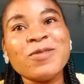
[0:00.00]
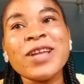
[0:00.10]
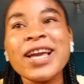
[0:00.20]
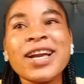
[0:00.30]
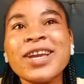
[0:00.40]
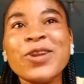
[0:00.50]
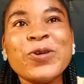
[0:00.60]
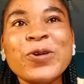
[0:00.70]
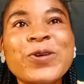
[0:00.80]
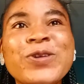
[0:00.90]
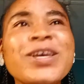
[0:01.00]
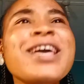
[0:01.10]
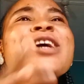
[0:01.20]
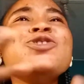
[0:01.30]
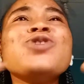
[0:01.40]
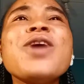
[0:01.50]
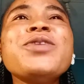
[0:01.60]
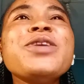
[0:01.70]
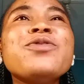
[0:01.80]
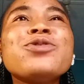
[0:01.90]
Like, you know, you
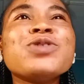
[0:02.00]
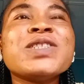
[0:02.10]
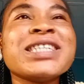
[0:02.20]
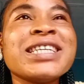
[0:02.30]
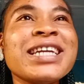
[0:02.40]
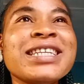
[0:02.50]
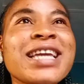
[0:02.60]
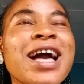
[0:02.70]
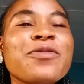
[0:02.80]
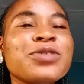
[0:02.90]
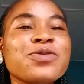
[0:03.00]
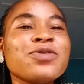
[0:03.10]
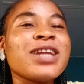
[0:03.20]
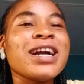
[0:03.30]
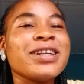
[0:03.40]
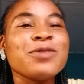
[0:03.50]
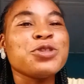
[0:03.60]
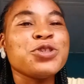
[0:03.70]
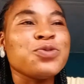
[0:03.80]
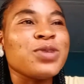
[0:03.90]
haven't even told the girl haven't even agreed
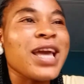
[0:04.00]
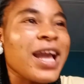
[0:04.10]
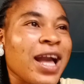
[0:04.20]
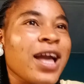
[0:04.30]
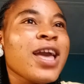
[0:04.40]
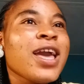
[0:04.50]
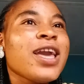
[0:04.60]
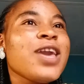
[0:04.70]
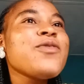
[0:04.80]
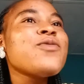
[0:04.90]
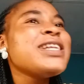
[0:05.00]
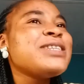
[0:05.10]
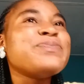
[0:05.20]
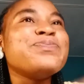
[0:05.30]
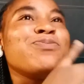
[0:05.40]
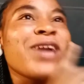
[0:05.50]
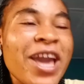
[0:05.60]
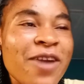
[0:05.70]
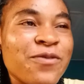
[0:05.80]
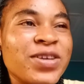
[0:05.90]
with you. Like, even when the
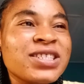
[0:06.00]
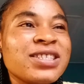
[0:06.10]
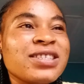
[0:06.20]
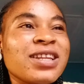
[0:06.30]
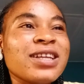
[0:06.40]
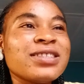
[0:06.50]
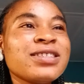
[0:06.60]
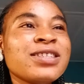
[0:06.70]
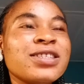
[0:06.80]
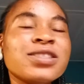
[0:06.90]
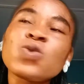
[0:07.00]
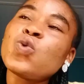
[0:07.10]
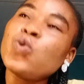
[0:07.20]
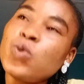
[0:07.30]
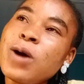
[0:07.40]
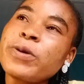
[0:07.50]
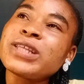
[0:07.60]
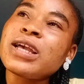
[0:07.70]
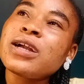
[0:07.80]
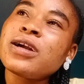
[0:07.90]
girl firstly said that it's cool, I was
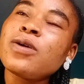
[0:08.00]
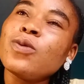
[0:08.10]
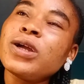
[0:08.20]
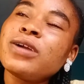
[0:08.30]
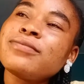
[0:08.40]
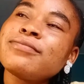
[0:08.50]
like, well.